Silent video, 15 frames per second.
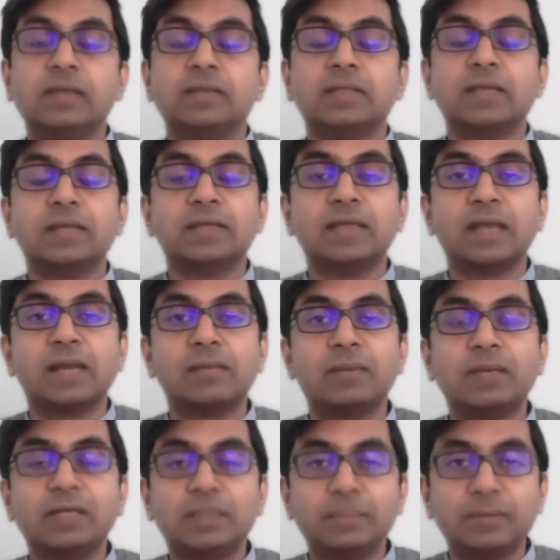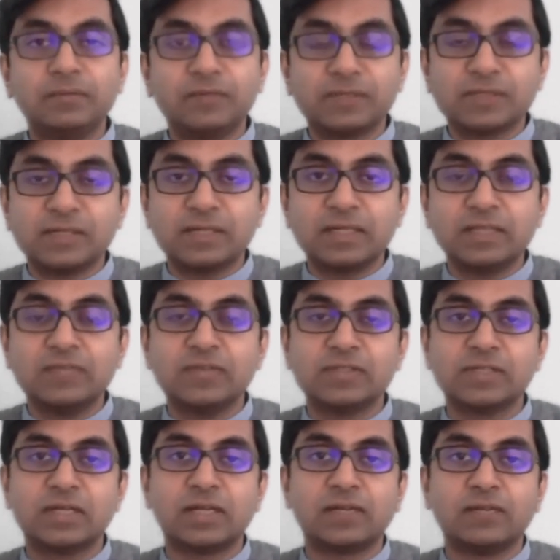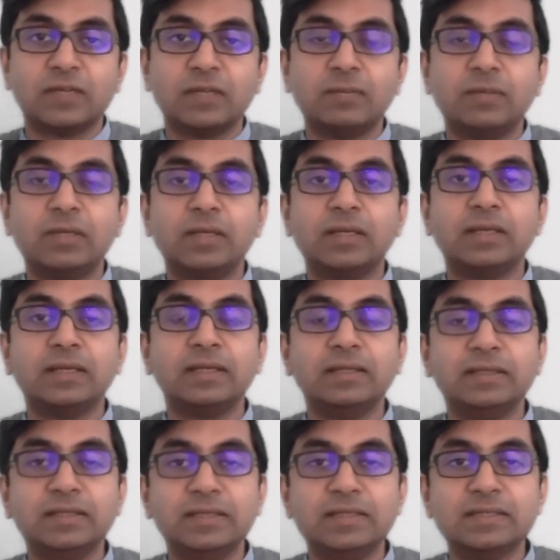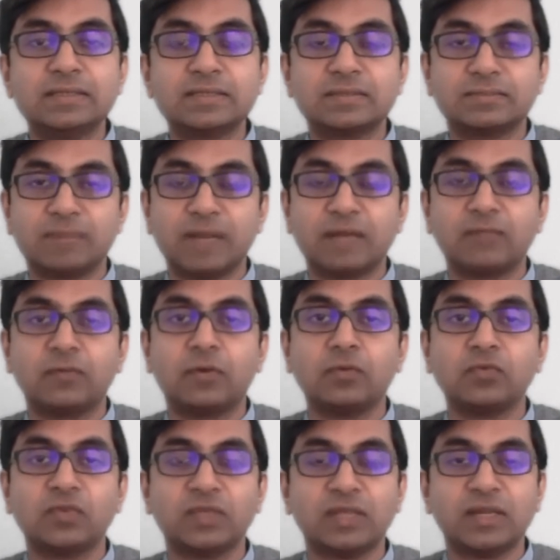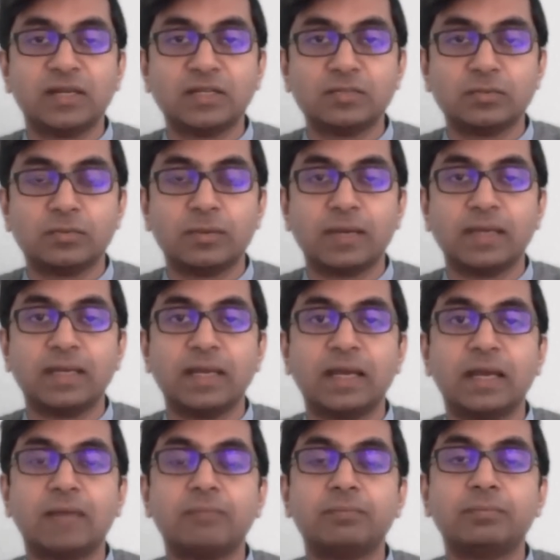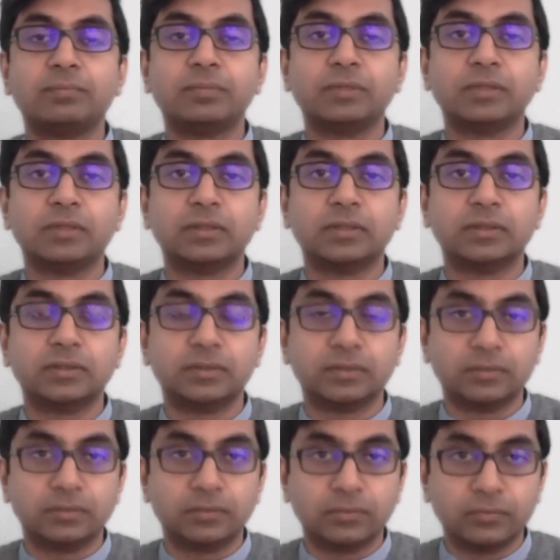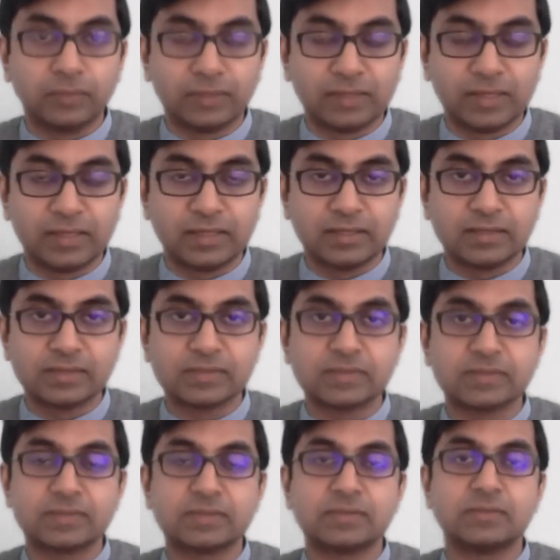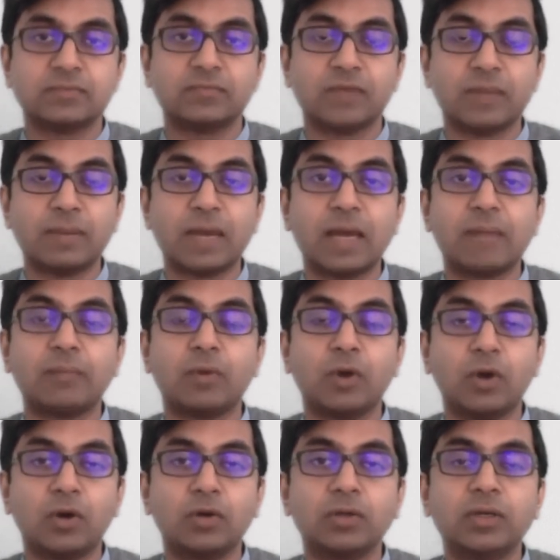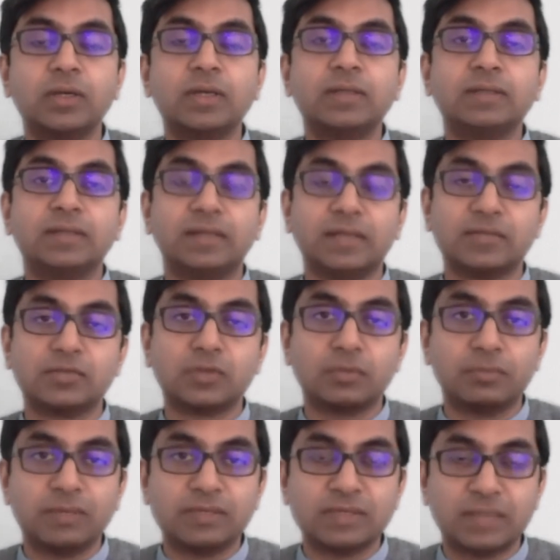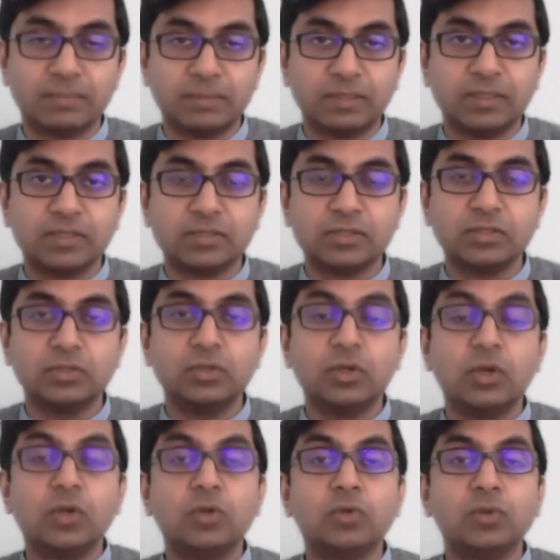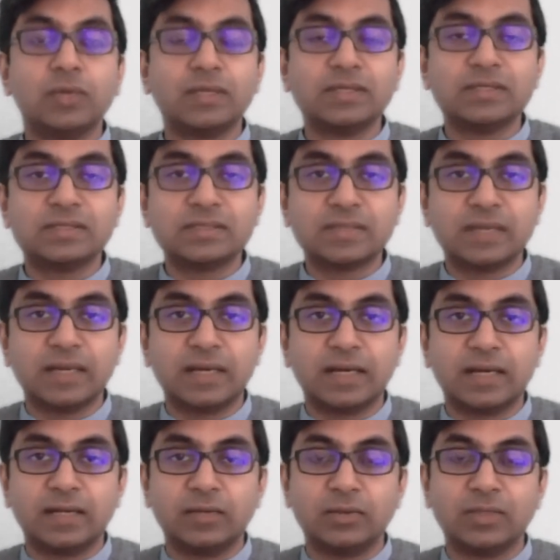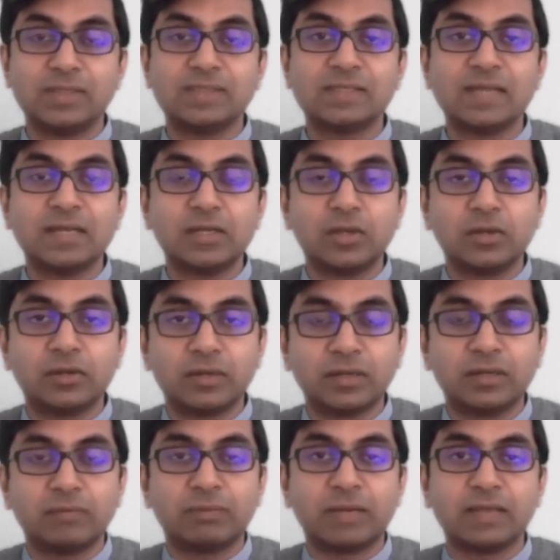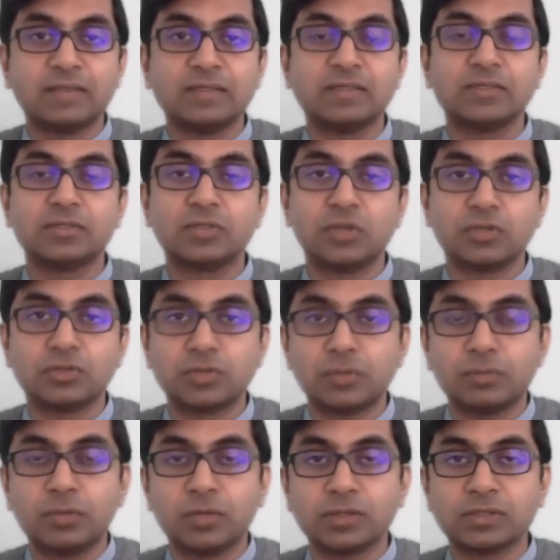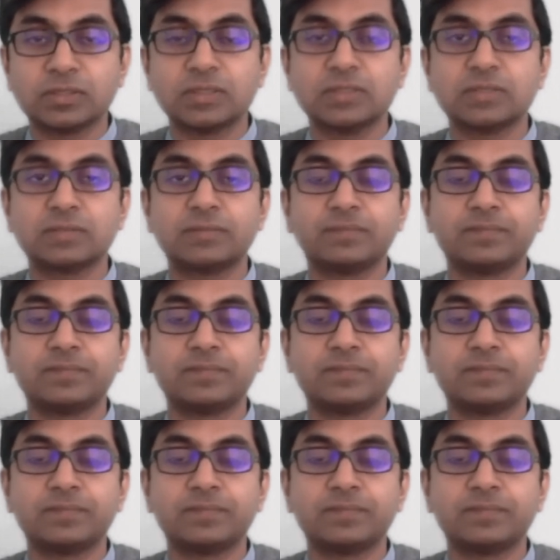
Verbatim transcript: There, there are multiple facilities which are available in these platforms, whether it is mobile app, uh, whether it is web app or the desktop-based application. You can, uh, you can set your trigger prices, your stop losses.